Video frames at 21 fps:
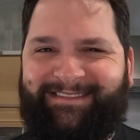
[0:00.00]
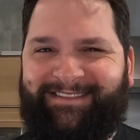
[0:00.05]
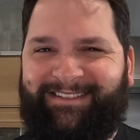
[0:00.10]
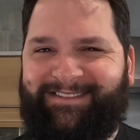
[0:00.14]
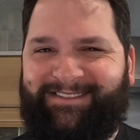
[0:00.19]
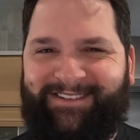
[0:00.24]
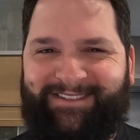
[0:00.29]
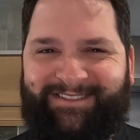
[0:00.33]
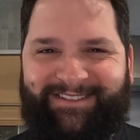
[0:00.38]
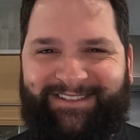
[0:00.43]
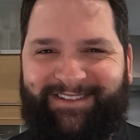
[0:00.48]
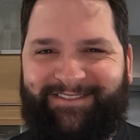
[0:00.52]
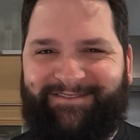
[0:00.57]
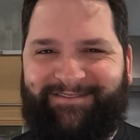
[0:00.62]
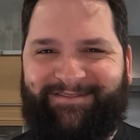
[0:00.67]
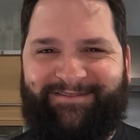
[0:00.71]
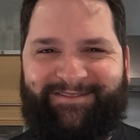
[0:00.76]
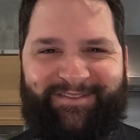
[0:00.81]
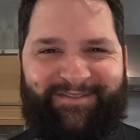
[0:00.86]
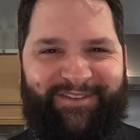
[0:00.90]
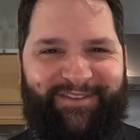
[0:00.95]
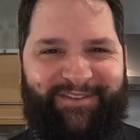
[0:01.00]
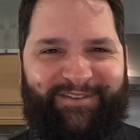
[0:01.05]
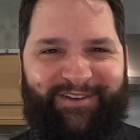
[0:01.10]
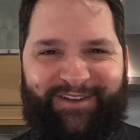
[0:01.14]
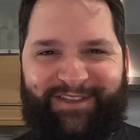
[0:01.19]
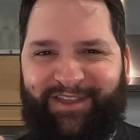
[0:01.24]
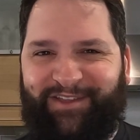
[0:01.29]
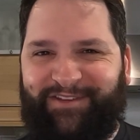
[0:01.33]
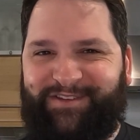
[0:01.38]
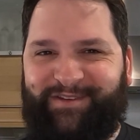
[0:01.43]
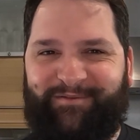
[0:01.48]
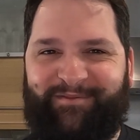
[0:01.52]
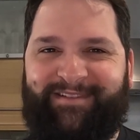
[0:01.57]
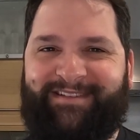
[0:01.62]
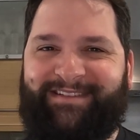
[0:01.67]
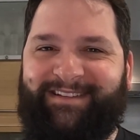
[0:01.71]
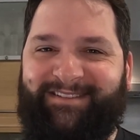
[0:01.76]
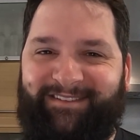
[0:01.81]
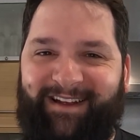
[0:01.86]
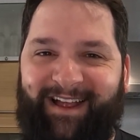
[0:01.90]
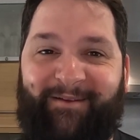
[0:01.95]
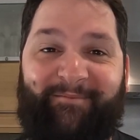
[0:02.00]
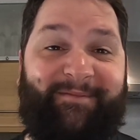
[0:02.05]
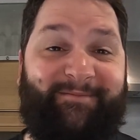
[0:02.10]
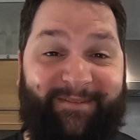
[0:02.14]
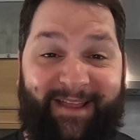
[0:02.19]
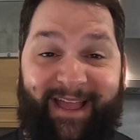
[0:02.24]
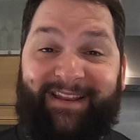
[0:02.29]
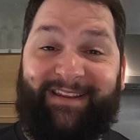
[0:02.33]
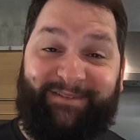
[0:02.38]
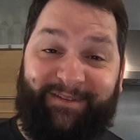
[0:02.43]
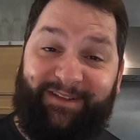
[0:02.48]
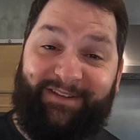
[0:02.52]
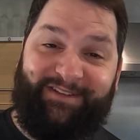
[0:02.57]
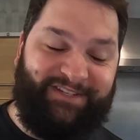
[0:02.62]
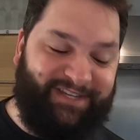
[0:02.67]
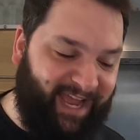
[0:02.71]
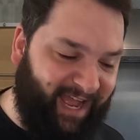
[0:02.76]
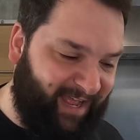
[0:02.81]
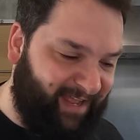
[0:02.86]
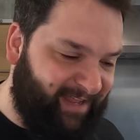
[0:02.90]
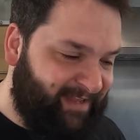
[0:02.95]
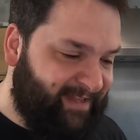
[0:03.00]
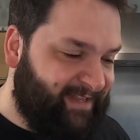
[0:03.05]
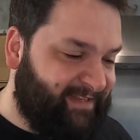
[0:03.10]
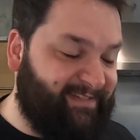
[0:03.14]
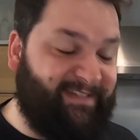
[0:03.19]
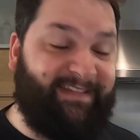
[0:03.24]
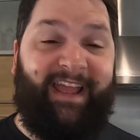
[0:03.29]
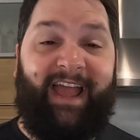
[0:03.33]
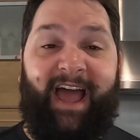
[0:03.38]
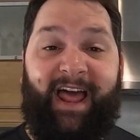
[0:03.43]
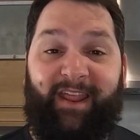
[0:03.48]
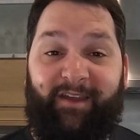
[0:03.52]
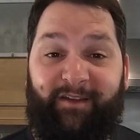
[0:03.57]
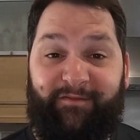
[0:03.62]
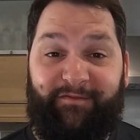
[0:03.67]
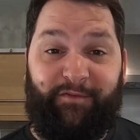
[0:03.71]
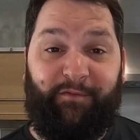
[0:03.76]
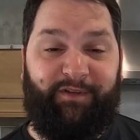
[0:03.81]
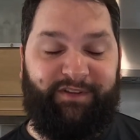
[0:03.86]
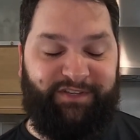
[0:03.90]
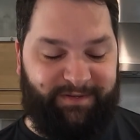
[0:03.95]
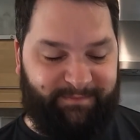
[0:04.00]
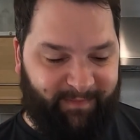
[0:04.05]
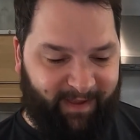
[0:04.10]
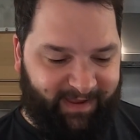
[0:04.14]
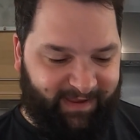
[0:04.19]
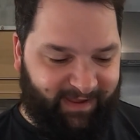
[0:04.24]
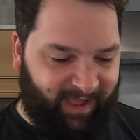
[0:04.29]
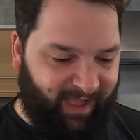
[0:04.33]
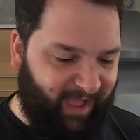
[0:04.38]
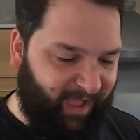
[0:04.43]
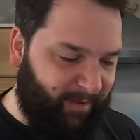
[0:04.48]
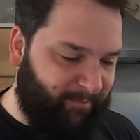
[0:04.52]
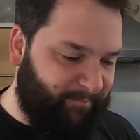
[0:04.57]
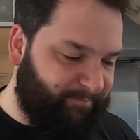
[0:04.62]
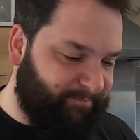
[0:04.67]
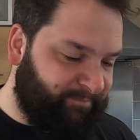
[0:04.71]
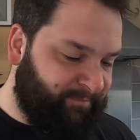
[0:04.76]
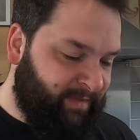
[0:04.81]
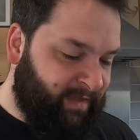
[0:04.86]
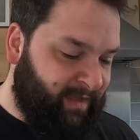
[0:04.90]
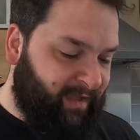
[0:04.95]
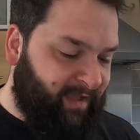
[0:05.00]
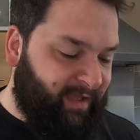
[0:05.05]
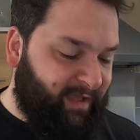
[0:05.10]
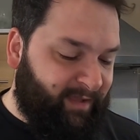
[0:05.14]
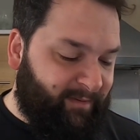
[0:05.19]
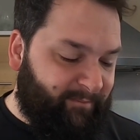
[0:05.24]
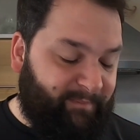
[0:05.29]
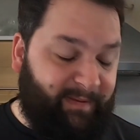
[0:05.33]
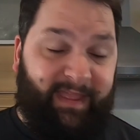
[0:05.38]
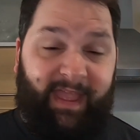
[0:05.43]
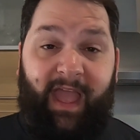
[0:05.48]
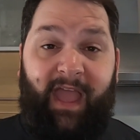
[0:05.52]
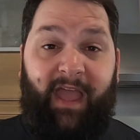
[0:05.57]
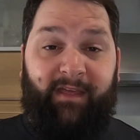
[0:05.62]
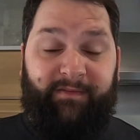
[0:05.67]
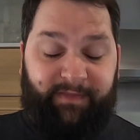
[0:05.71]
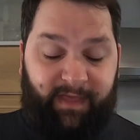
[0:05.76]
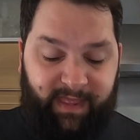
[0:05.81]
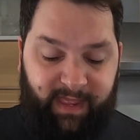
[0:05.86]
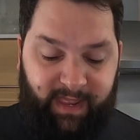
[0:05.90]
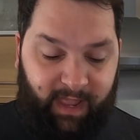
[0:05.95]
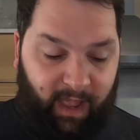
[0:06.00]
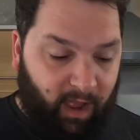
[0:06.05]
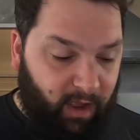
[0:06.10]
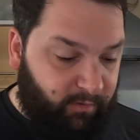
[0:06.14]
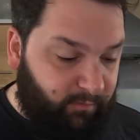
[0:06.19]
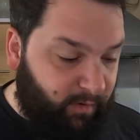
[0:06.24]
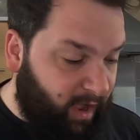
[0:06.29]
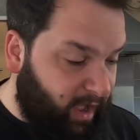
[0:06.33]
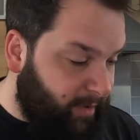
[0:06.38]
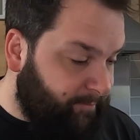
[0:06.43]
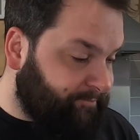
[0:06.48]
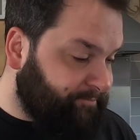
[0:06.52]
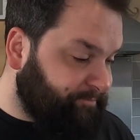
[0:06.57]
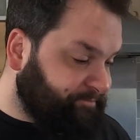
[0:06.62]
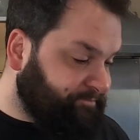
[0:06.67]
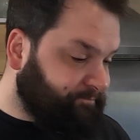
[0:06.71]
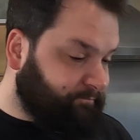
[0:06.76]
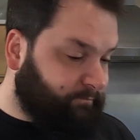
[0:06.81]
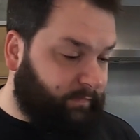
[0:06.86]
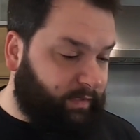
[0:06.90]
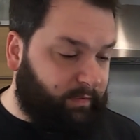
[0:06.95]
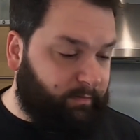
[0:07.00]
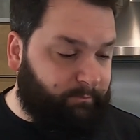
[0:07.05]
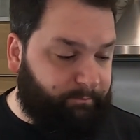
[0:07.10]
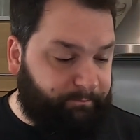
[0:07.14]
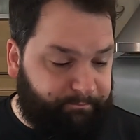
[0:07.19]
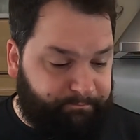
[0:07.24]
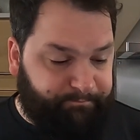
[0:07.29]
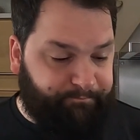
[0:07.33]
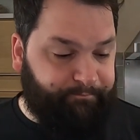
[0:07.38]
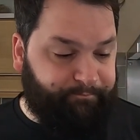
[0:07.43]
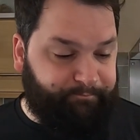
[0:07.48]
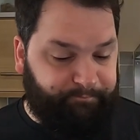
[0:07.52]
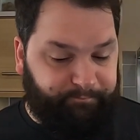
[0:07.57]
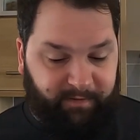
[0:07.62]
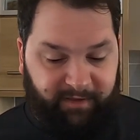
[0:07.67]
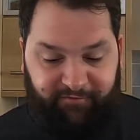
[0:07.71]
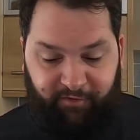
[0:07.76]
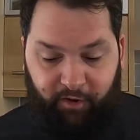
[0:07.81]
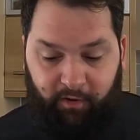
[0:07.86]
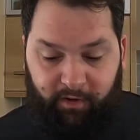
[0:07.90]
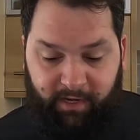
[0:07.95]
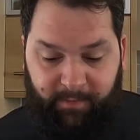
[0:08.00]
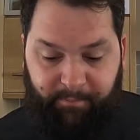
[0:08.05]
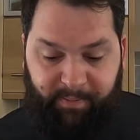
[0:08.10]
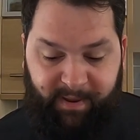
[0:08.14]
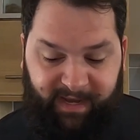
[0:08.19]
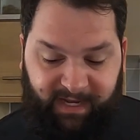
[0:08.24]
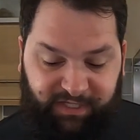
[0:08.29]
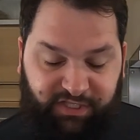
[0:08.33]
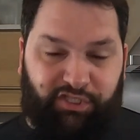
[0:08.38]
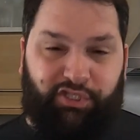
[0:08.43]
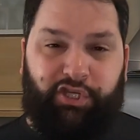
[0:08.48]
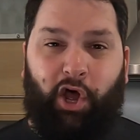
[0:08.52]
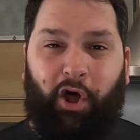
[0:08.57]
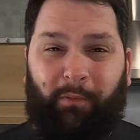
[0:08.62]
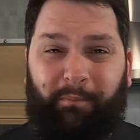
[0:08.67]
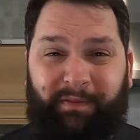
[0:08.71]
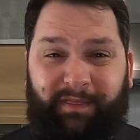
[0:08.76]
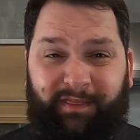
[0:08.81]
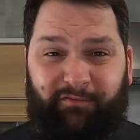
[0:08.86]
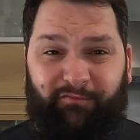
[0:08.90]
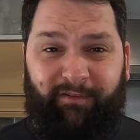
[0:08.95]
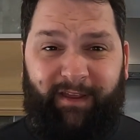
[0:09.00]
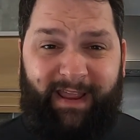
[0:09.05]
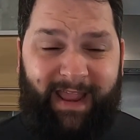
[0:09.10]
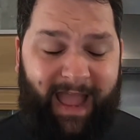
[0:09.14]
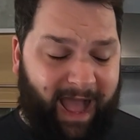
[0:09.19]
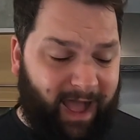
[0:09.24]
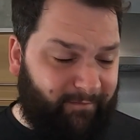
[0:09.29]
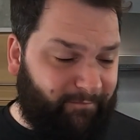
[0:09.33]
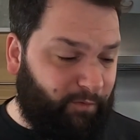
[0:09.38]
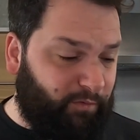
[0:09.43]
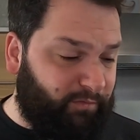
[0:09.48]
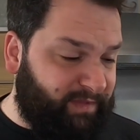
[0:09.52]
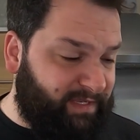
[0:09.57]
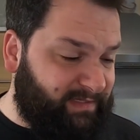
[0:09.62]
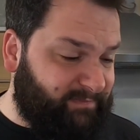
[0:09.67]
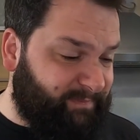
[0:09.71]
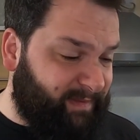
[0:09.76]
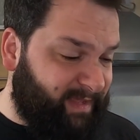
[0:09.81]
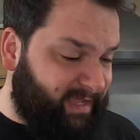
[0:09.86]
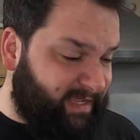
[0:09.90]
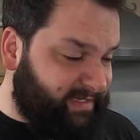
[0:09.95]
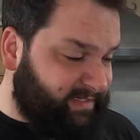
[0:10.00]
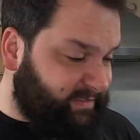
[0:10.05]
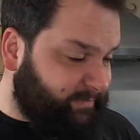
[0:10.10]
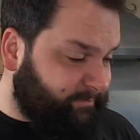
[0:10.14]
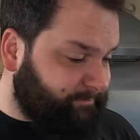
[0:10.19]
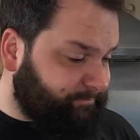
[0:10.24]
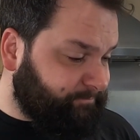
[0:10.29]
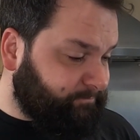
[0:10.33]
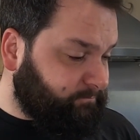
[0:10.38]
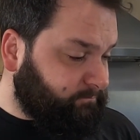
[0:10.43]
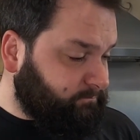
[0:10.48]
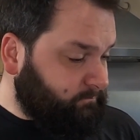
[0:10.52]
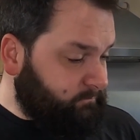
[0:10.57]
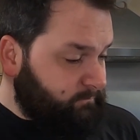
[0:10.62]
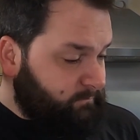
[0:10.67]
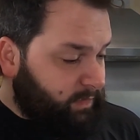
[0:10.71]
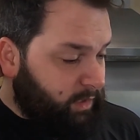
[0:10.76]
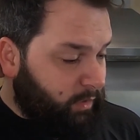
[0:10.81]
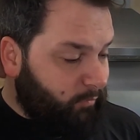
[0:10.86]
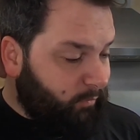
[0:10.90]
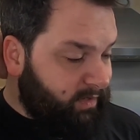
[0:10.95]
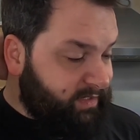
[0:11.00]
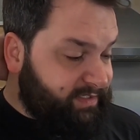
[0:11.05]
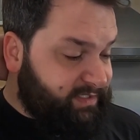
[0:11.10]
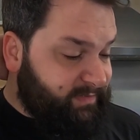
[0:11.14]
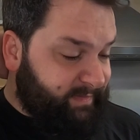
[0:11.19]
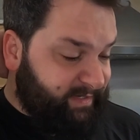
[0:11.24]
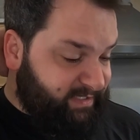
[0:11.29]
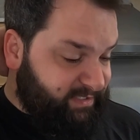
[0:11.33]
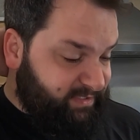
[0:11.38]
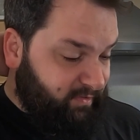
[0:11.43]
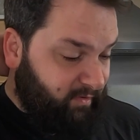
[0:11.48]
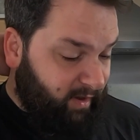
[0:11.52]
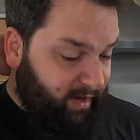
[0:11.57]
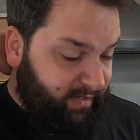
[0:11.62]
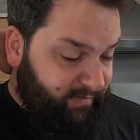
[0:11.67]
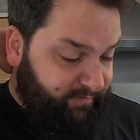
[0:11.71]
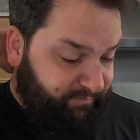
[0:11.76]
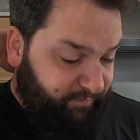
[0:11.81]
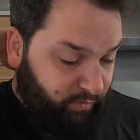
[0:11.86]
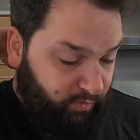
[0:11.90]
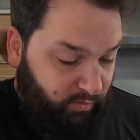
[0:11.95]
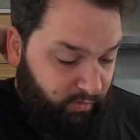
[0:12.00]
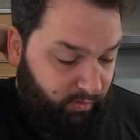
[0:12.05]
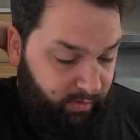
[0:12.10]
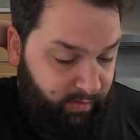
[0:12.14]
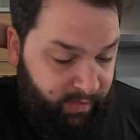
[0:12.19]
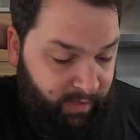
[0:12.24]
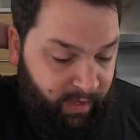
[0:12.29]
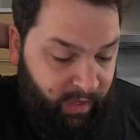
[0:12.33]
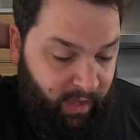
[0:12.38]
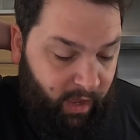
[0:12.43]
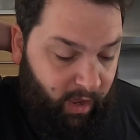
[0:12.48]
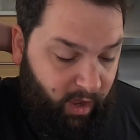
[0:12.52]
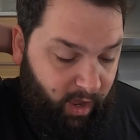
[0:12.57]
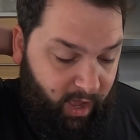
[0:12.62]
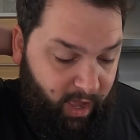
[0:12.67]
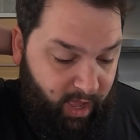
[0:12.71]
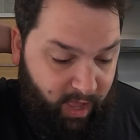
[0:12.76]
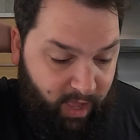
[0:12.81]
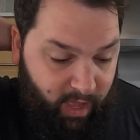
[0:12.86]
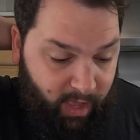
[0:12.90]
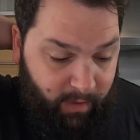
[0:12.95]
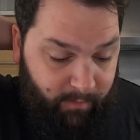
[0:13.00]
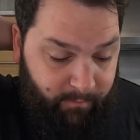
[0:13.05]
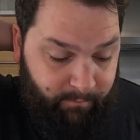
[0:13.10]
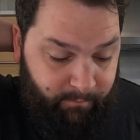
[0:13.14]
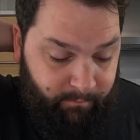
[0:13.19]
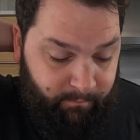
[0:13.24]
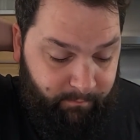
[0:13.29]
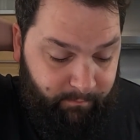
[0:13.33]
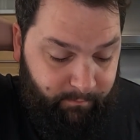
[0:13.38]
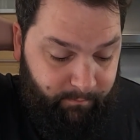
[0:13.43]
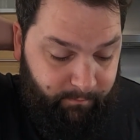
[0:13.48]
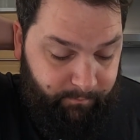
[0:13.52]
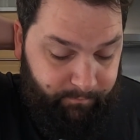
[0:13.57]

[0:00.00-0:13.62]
have you got YouTube or Instagram? And we had a good chat. So yeah, hello if you're watching, mate. But yeah, there you go. If I'm going to pick a top 3 out of all these beers, ones I'm excited for, I